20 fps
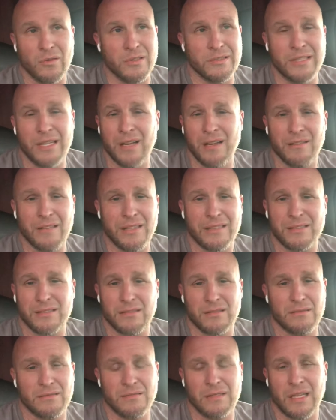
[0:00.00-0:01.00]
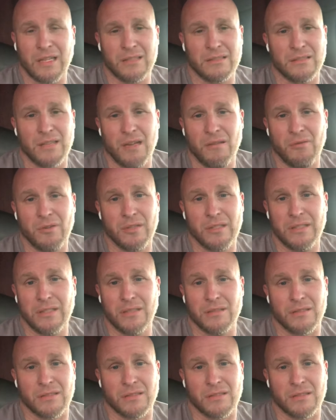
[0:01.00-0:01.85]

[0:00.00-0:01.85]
No, that's not what it is.